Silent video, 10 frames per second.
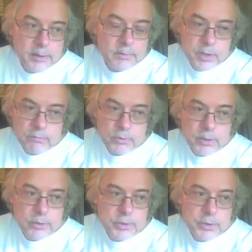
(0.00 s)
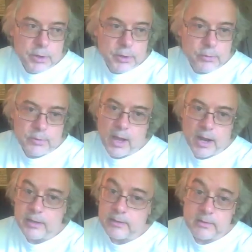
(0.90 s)
several years ago. Not, I
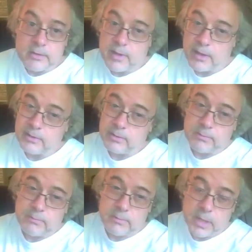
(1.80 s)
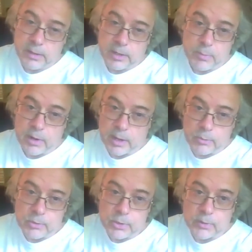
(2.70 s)
didn't, I didn't tell anybody I was
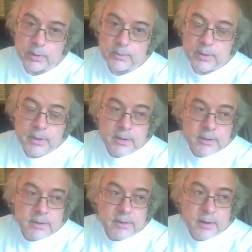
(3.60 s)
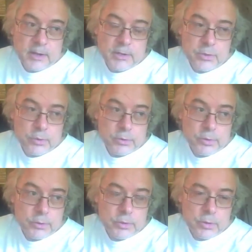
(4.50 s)
doing it. Uh, I just sort of
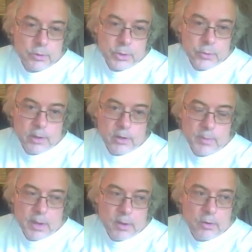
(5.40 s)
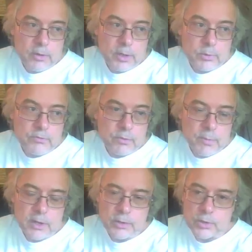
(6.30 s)
do, started doing it on my own, and it was for
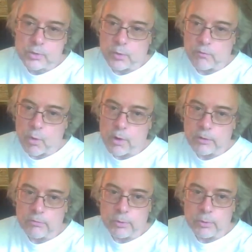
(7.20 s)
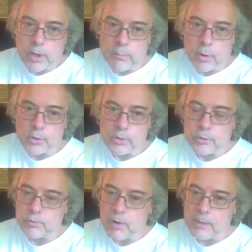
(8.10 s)
me just sort of working through like personal
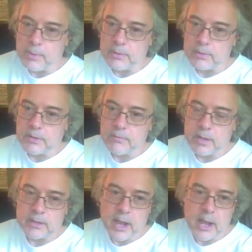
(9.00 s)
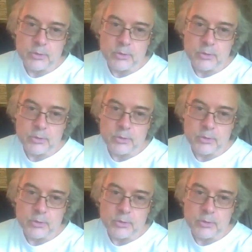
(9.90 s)
trauma and stuff like that.